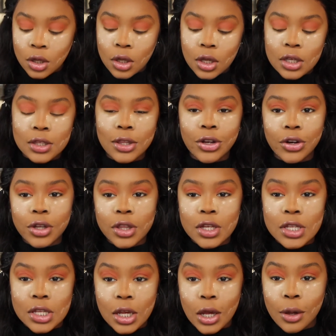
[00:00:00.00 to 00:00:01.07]
It's literally the
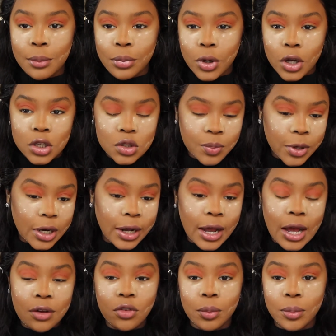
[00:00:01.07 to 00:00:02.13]
same brush, but I
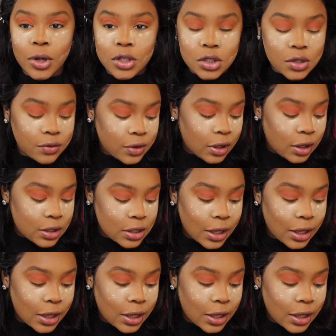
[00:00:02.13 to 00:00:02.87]
have a bunch of these.